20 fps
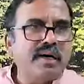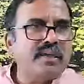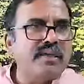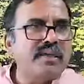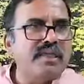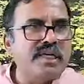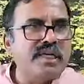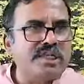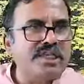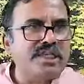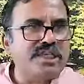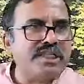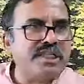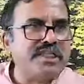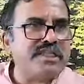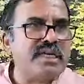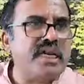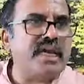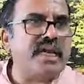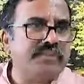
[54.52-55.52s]
The distinction is
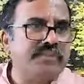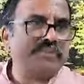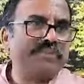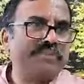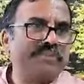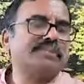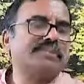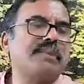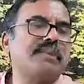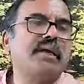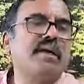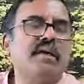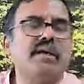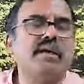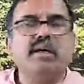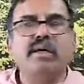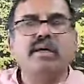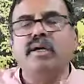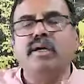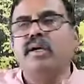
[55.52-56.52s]
clear.
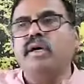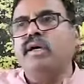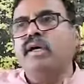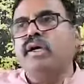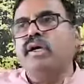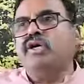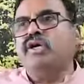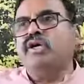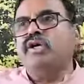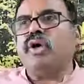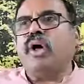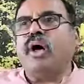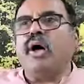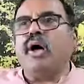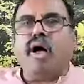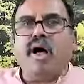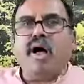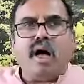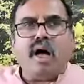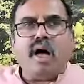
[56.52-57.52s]

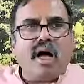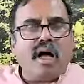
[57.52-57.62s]
So,